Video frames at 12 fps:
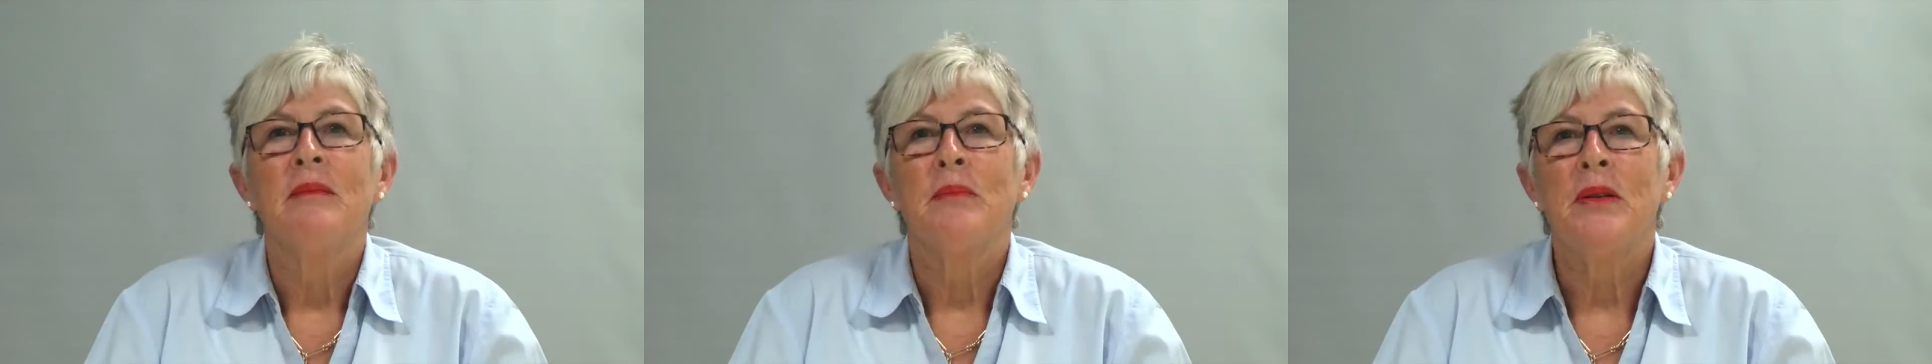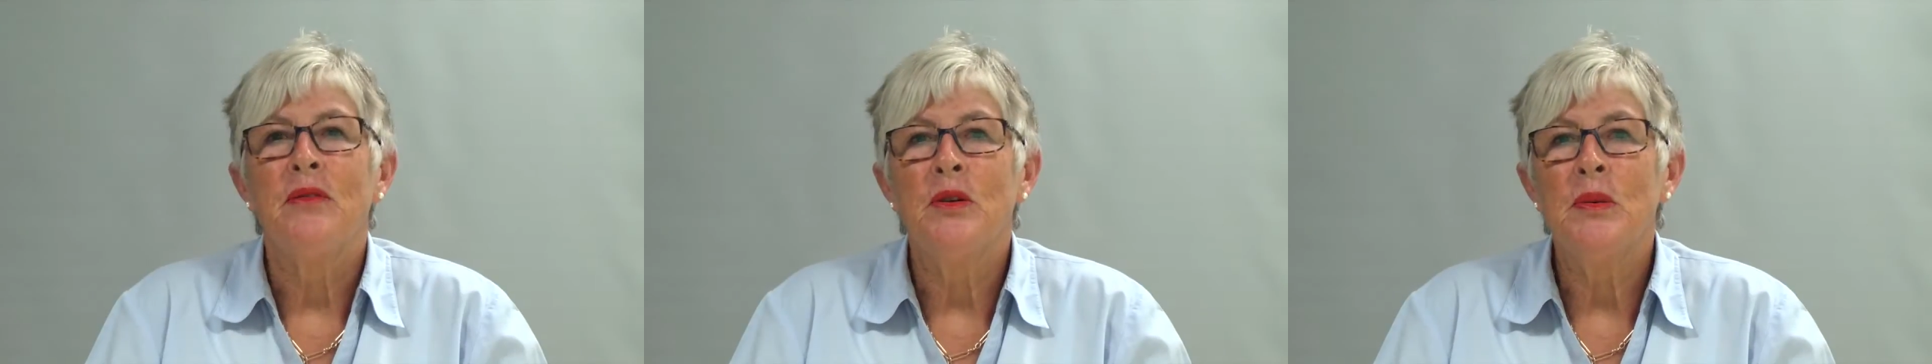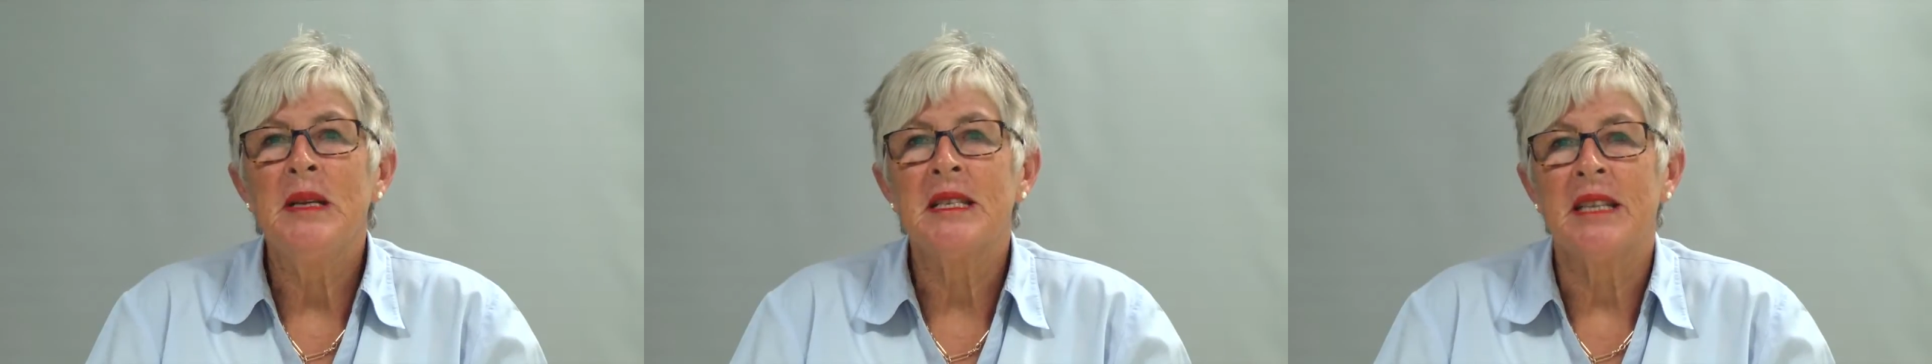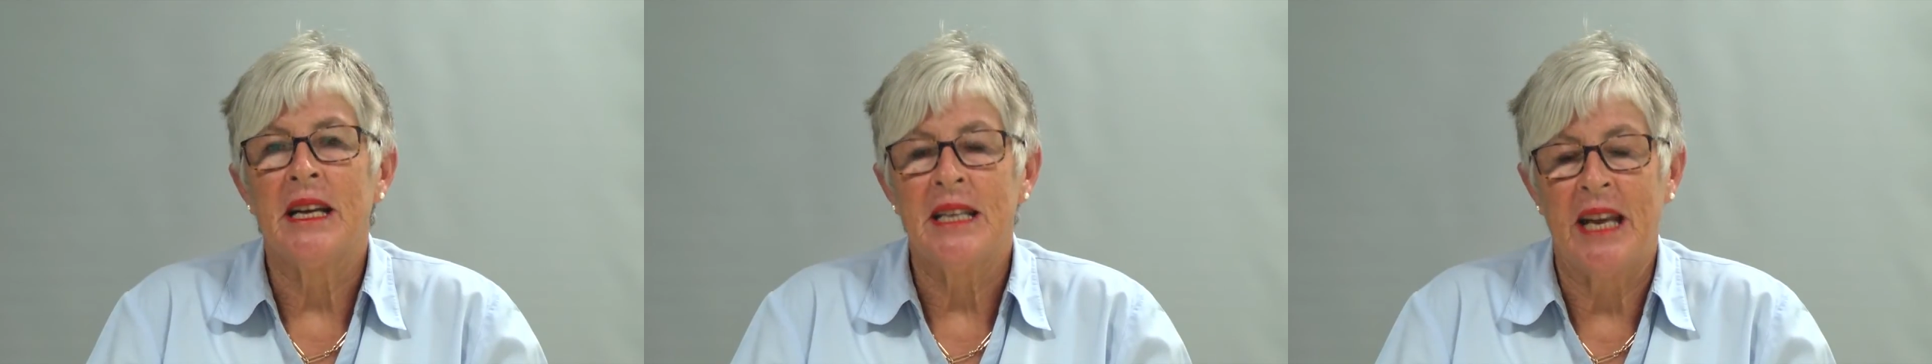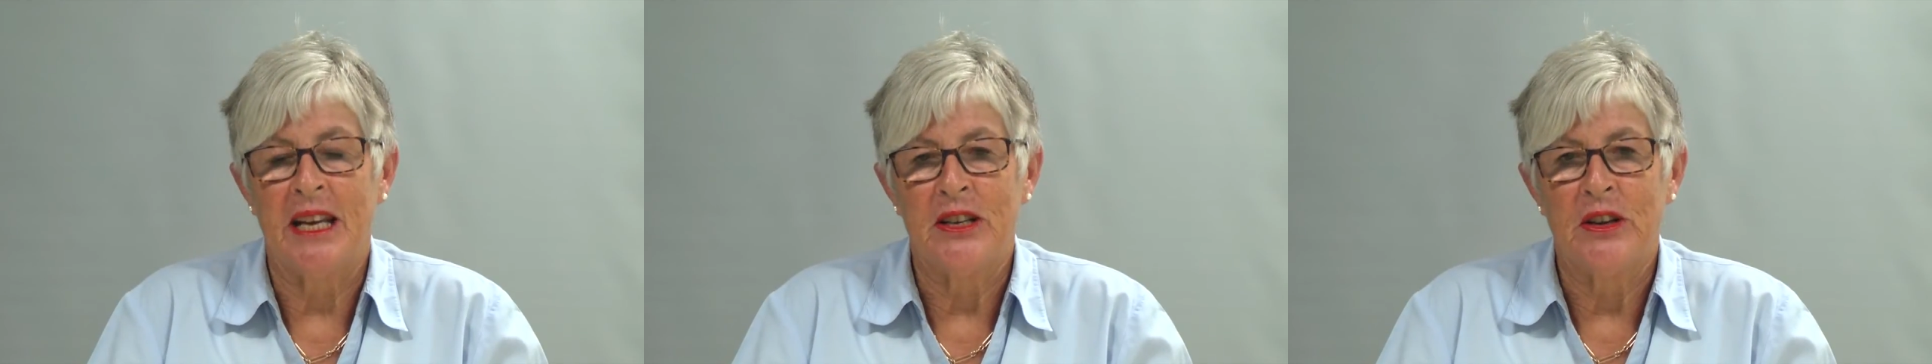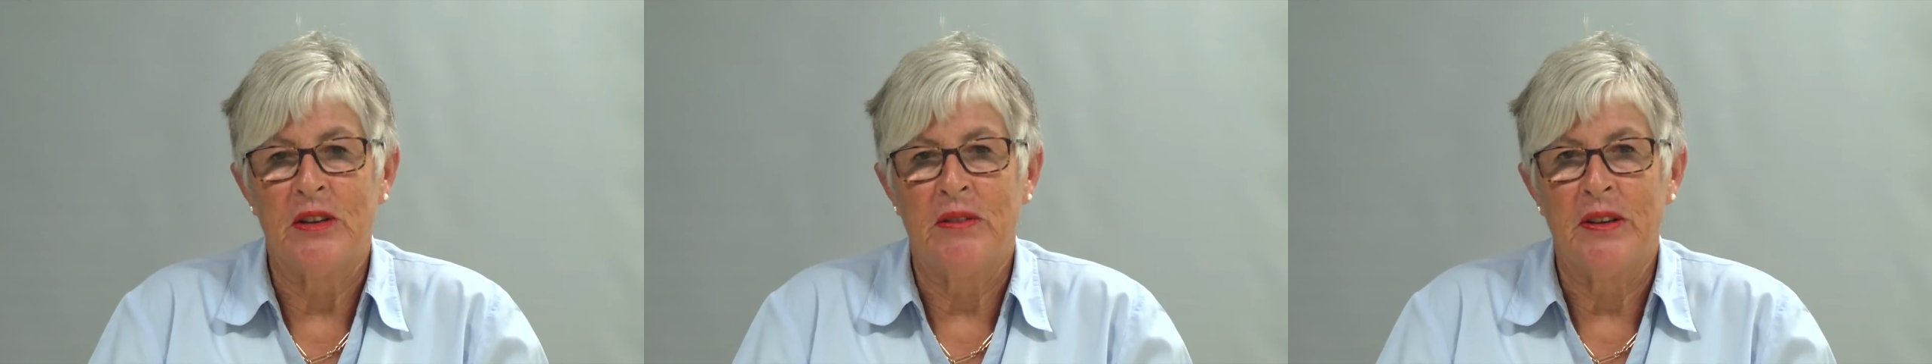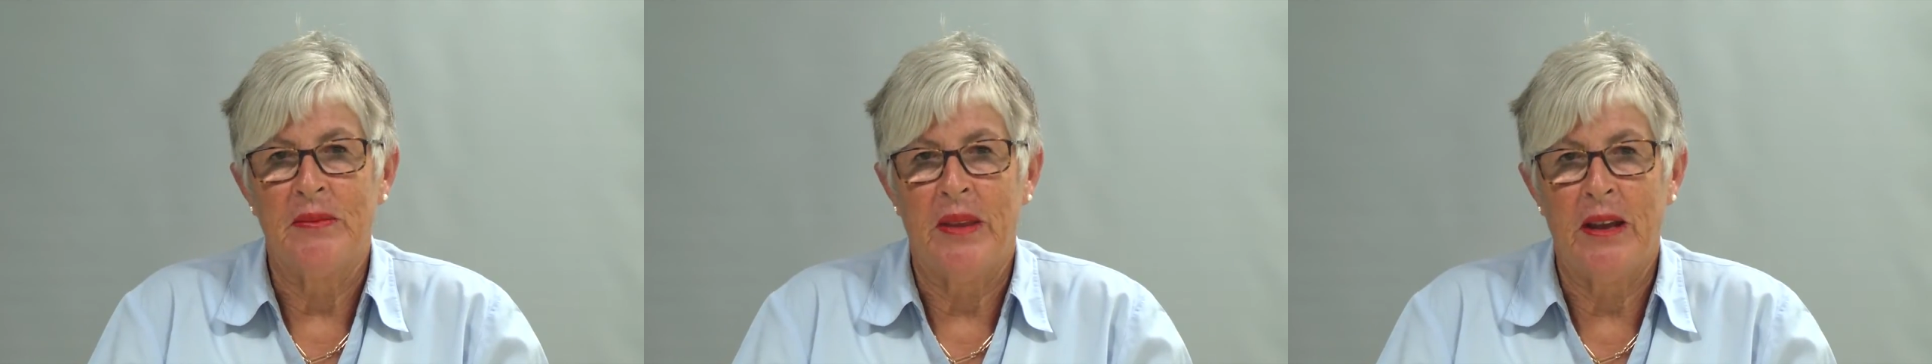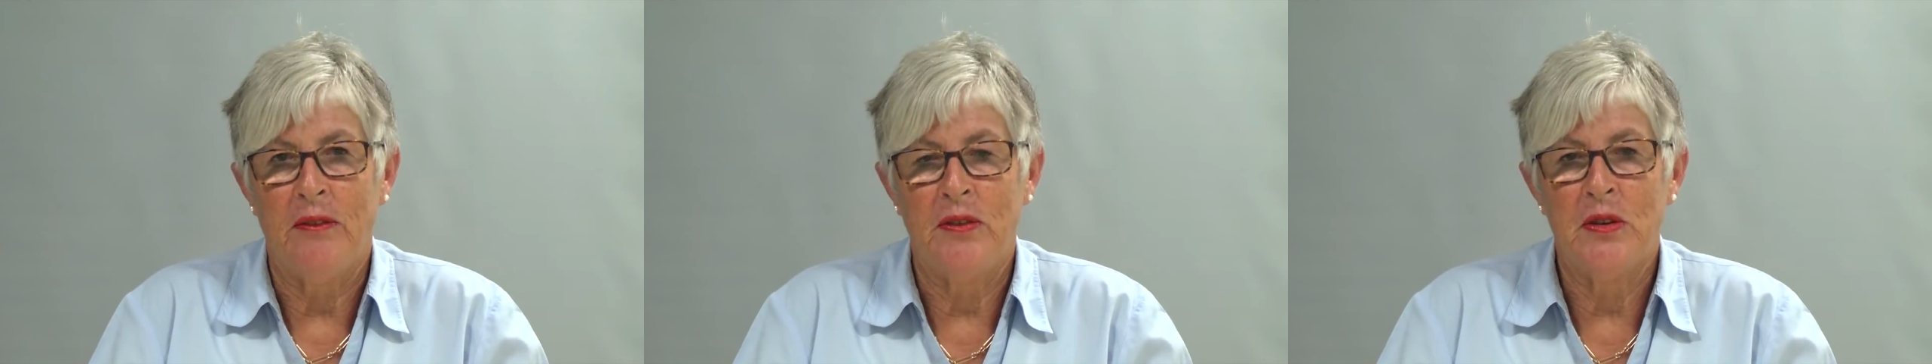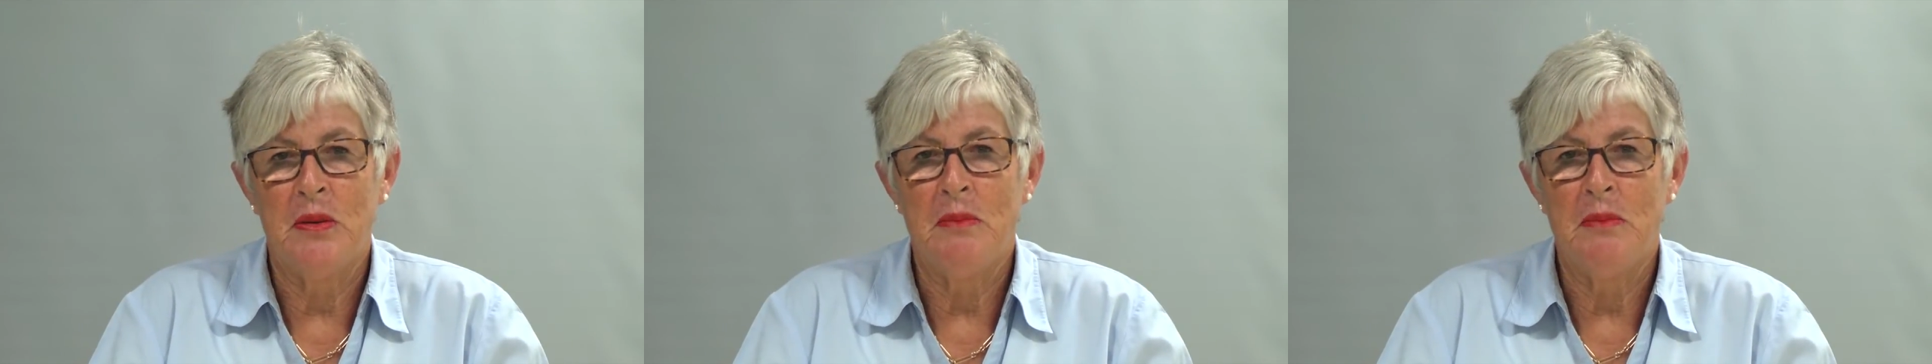Before we start handover, a few